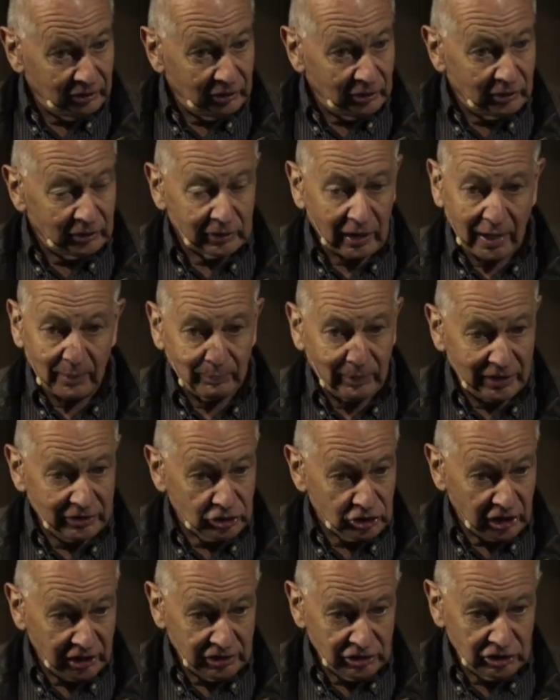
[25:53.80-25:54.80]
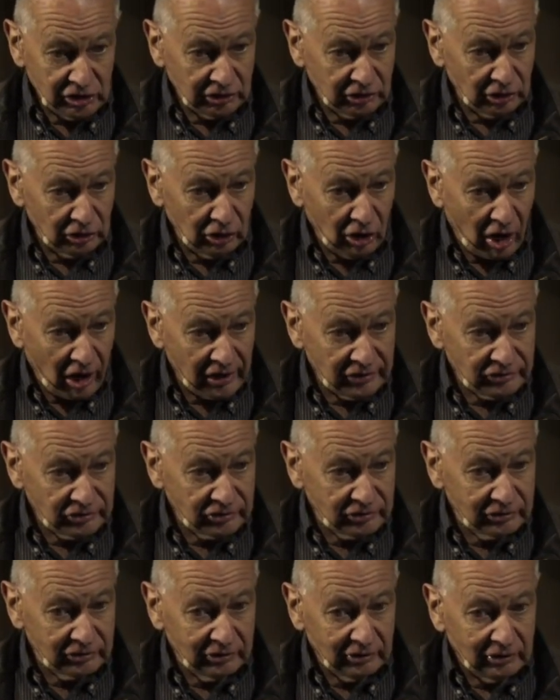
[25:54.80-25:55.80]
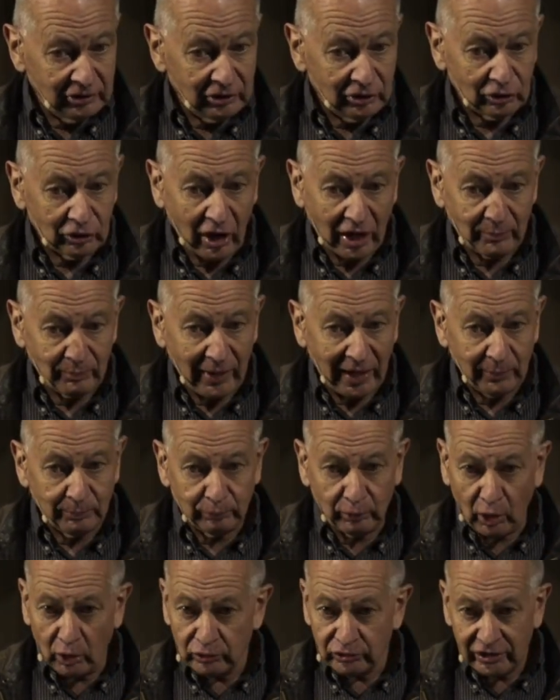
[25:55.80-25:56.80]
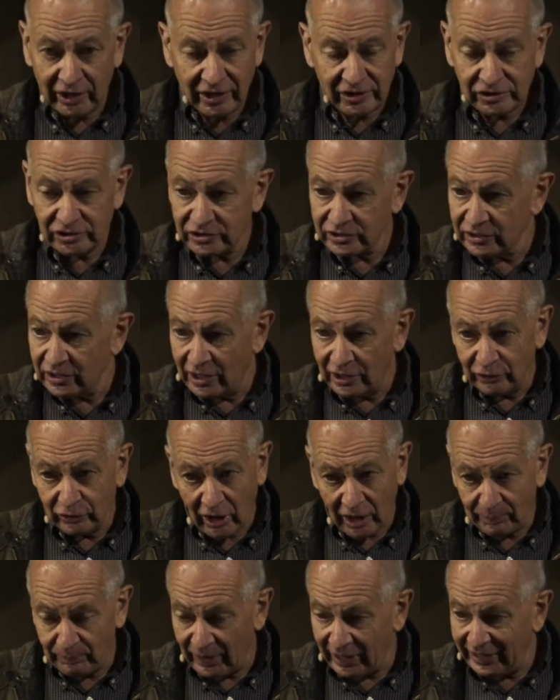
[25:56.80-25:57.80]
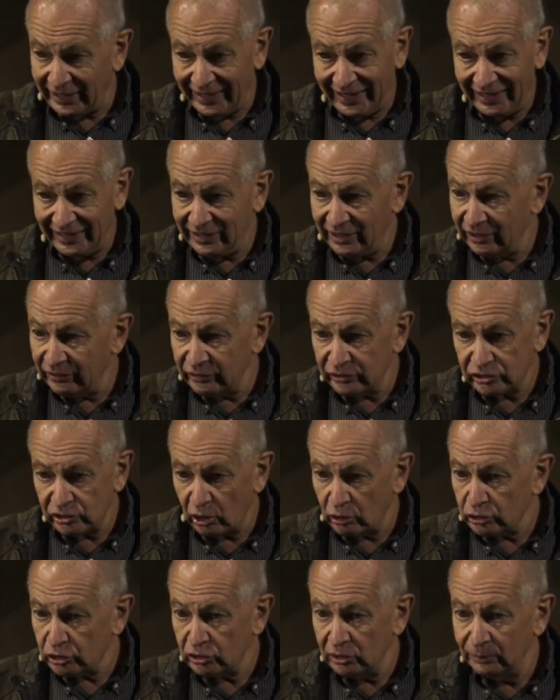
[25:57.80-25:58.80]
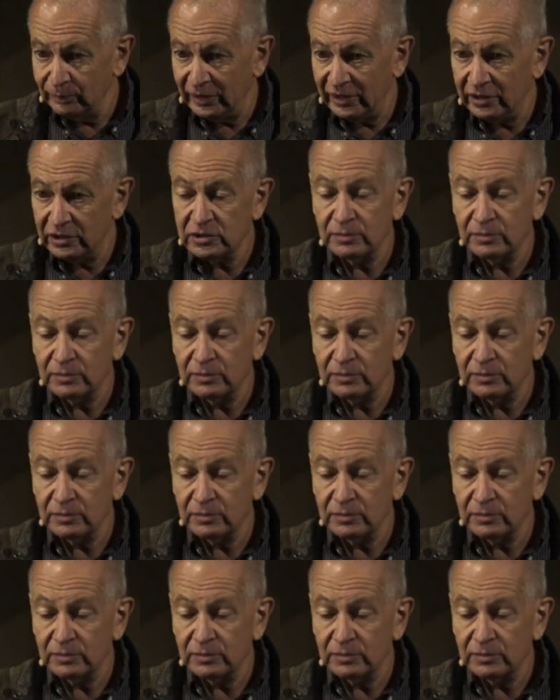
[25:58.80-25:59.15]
not by changing the laws, not by protest, not by any other social means.